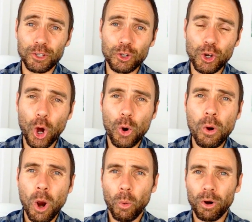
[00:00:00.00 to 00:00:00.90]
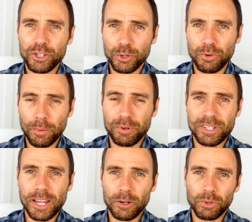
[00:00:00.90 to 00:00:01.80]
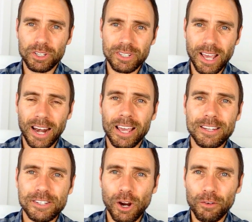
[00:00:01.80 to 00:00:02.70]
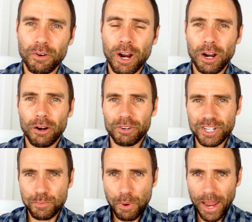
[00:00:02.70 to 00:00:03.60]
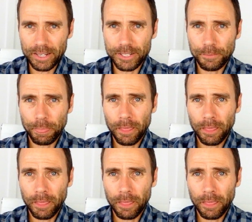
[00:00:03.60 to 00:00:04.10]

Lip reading: You know what you represent, which is that self-respect.